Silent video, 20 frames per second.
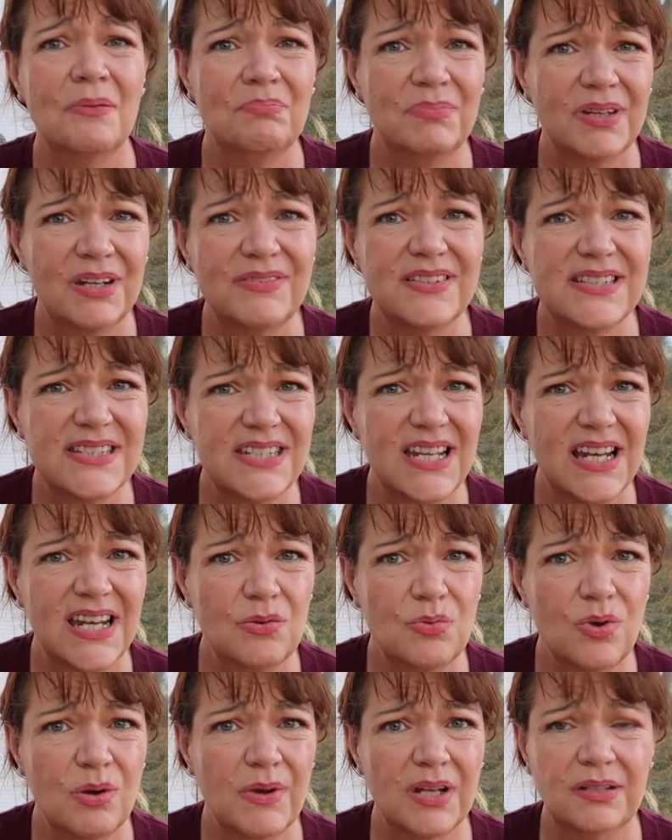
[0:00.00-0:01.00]
bit of a silly
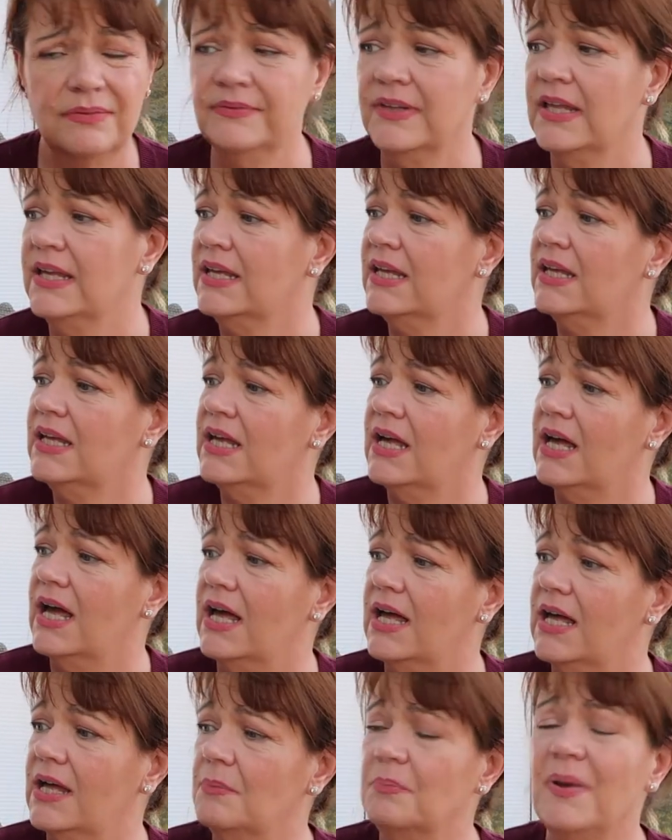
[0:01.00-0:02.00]
woman.
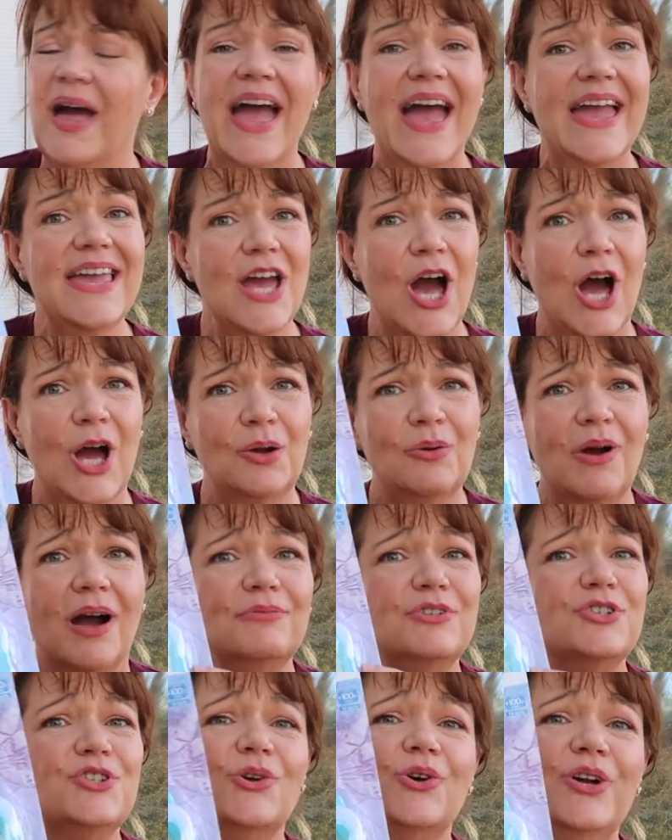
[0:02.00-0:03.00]
Uh, but hey ho,
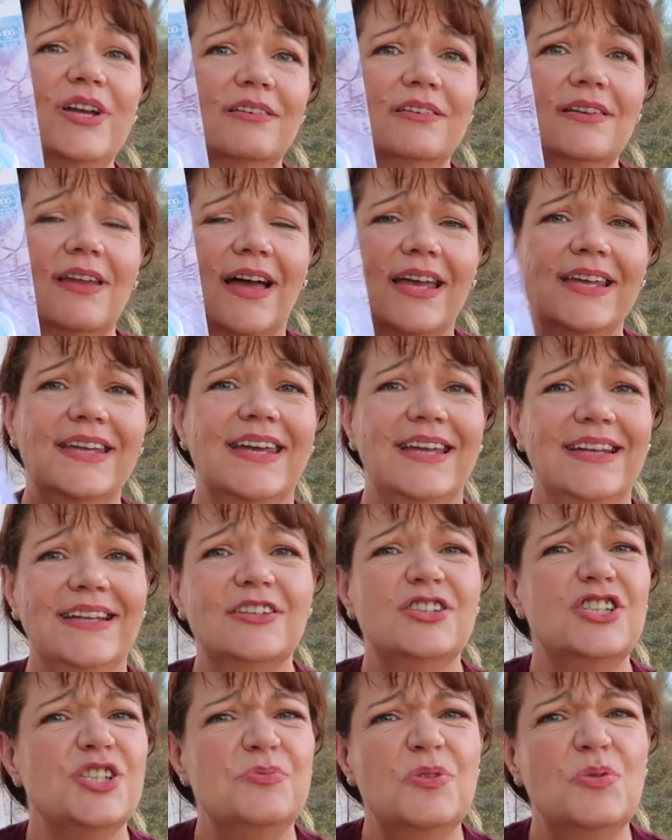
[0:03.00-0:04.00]
I'm sure he'll like it.
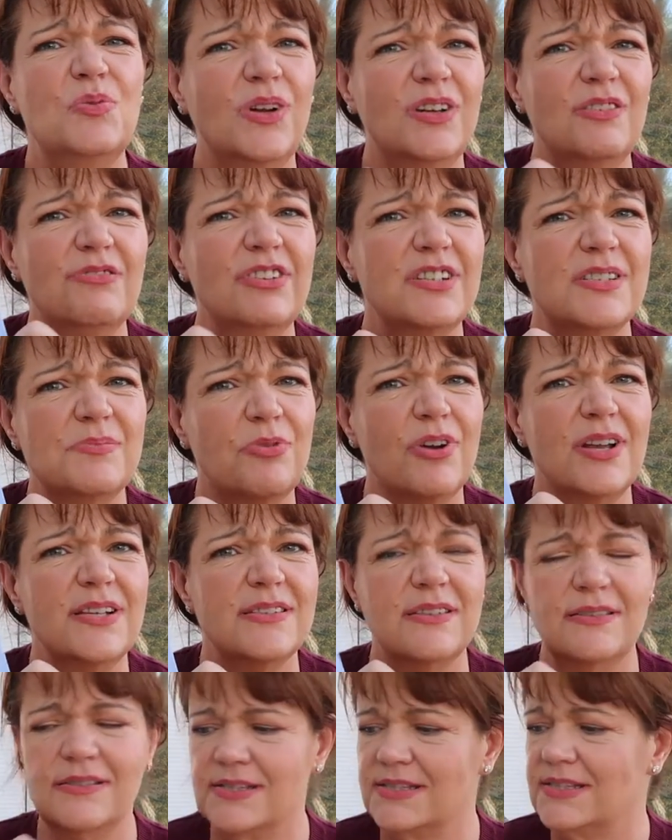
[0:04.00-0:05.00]
It'll just be one of his
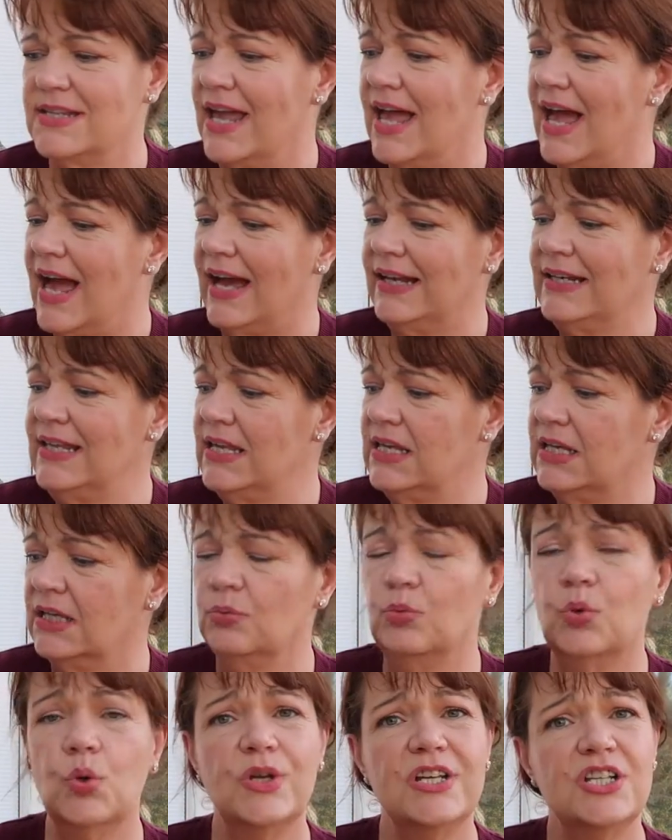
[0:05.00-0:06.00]
presents. And he
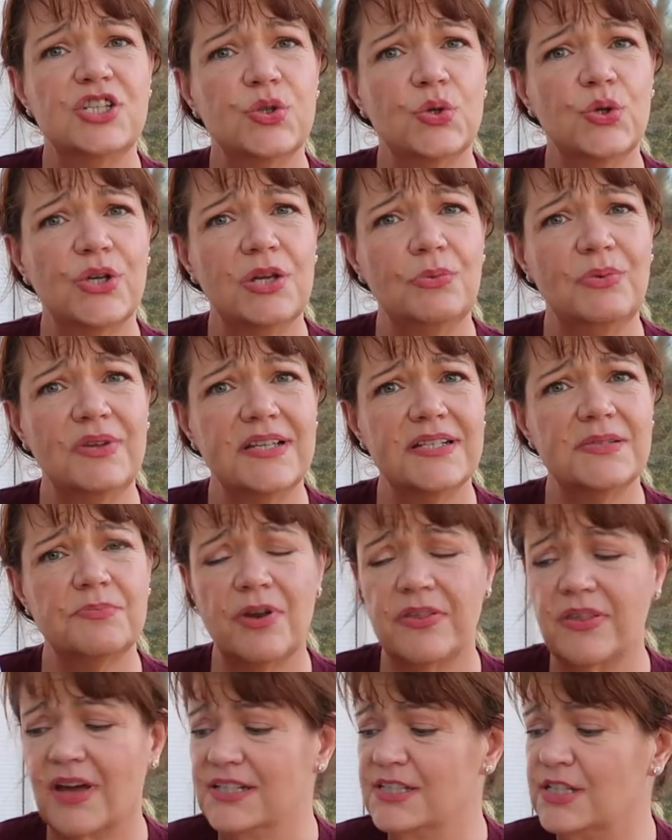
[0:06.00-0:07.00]
can walkie talkie with his
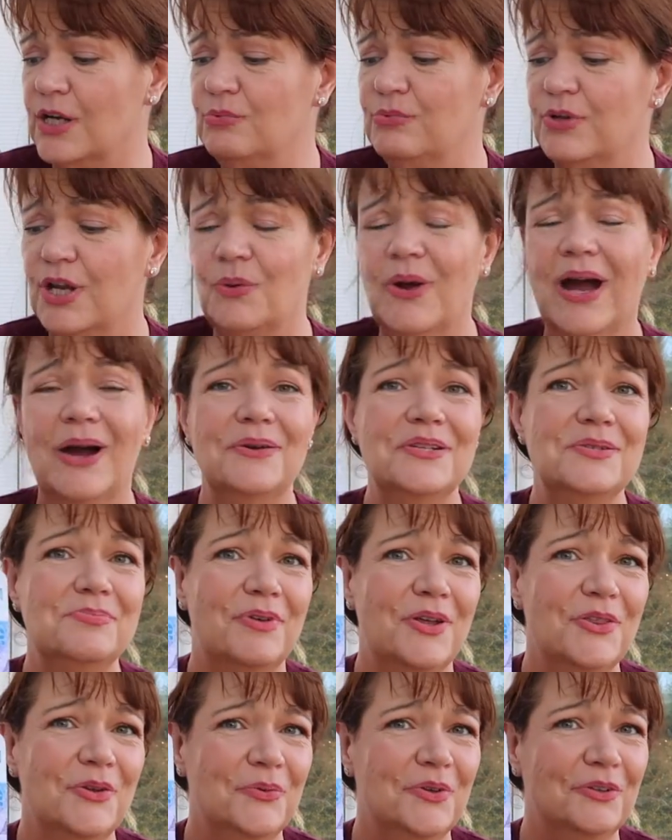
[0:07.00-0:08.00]
brother. I don't know how his
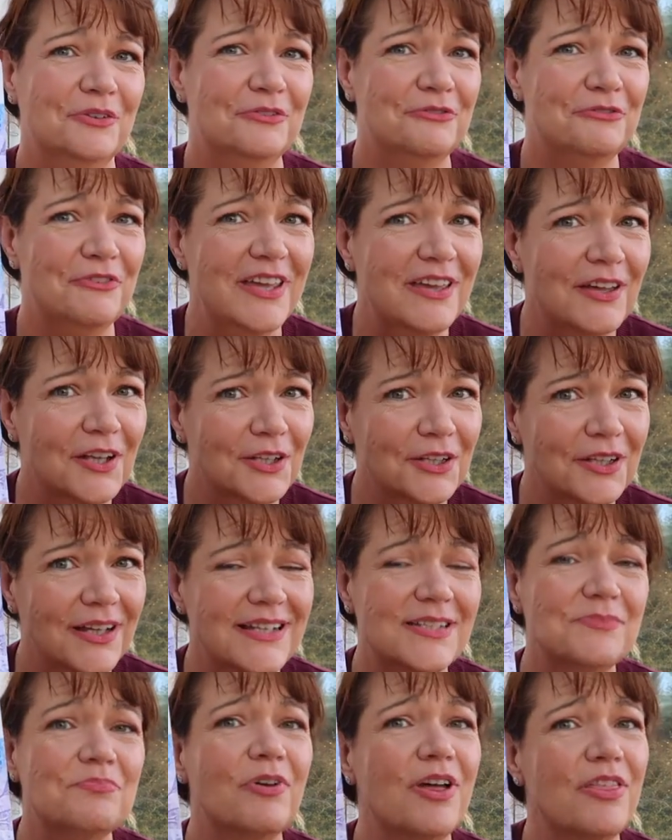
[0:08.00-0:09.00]
brother will feel.
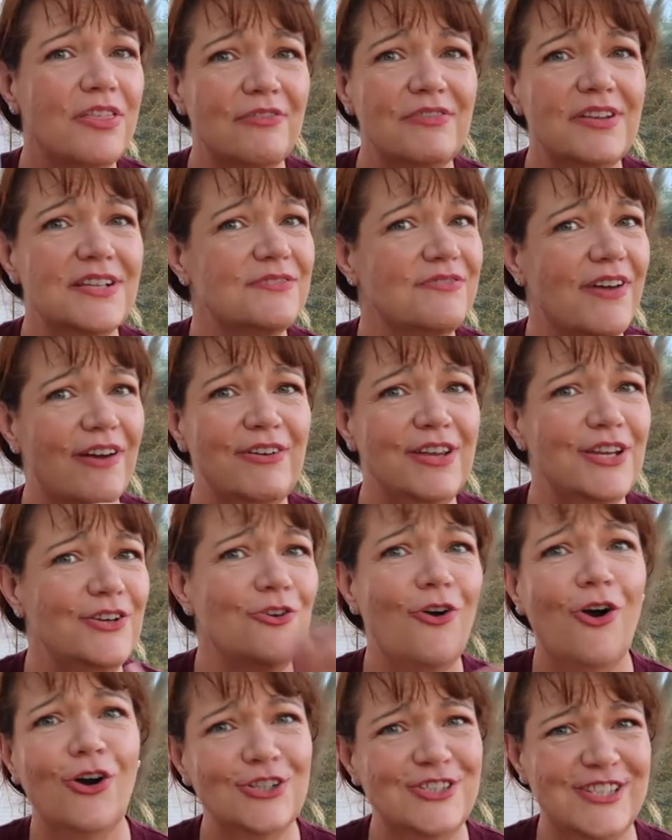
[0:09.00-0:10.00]
His brother is very
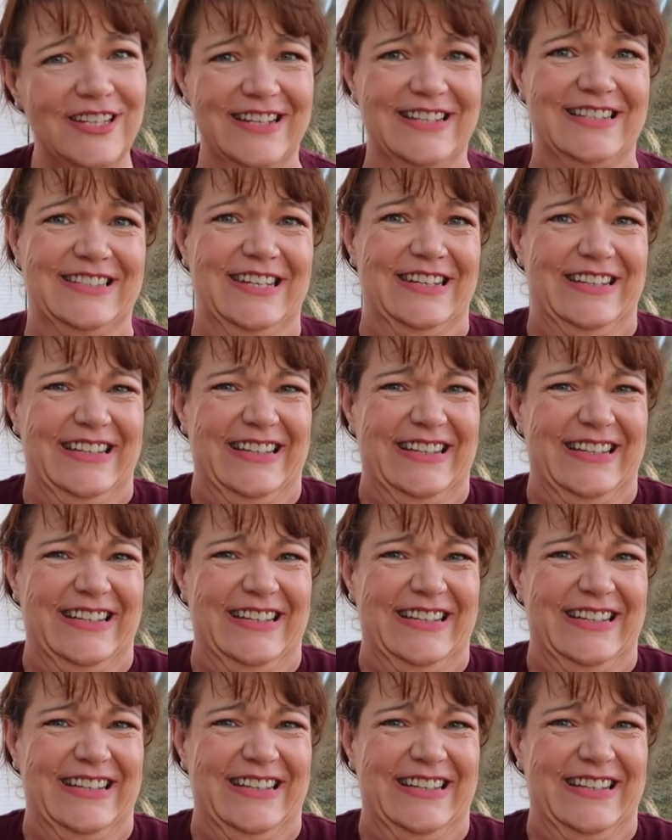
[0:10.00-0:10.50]
knotted.